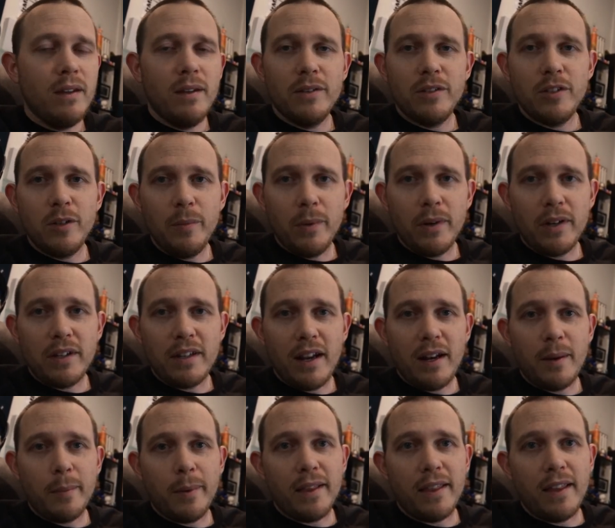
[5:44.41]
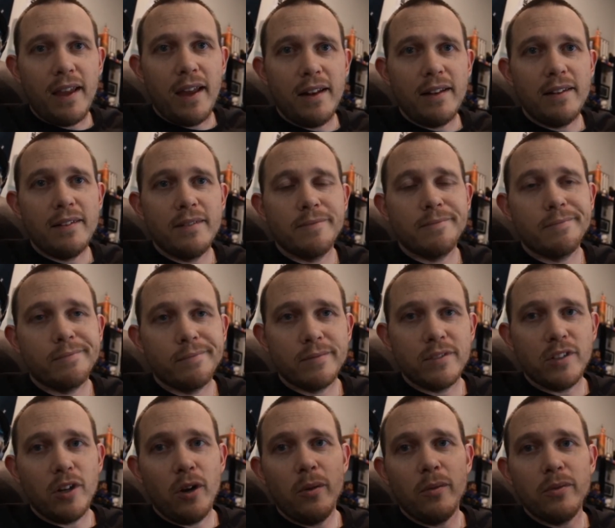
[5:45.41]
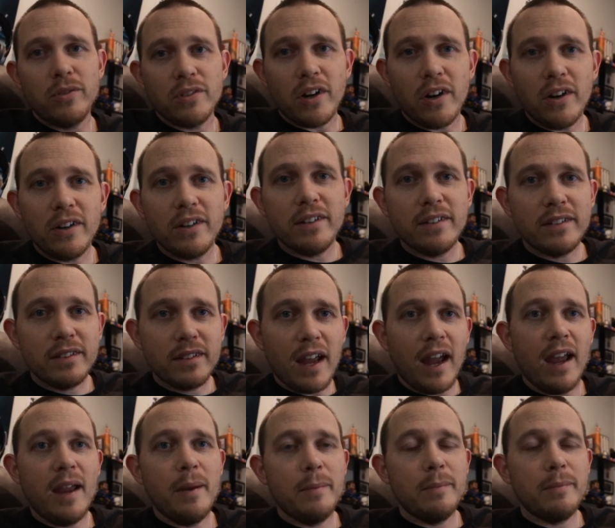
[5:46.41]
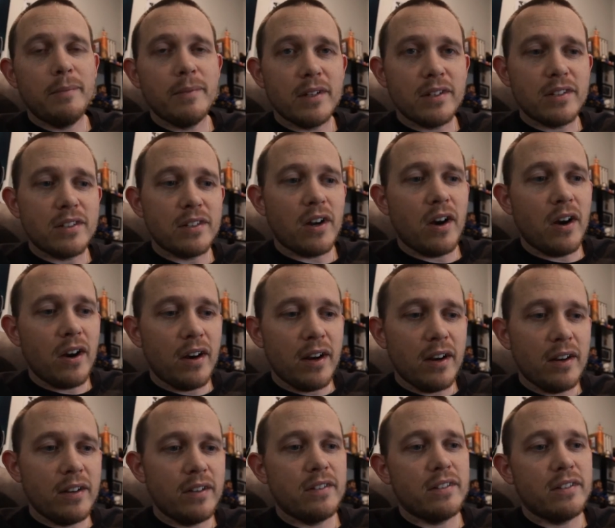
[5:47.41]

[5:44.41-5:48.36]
Super excited about that. So start time to start